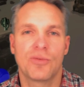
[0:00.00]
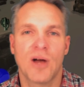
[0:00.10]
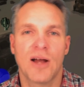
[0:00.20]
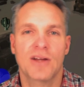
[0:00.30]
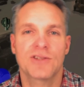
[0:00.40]

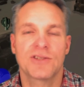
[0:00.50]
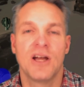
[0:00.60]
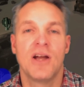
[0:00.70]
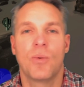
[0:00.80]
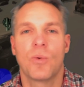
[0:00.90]
products
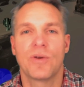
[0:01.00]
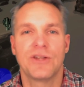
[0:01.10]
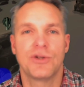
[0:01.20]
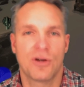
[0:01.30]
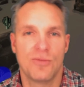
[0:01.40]
where they
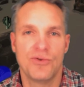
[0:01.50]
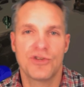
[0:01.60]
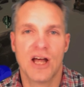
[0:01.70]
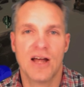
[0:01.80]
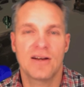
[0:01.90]
took a
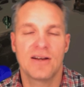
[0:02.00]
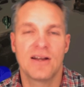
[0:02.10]
moonshot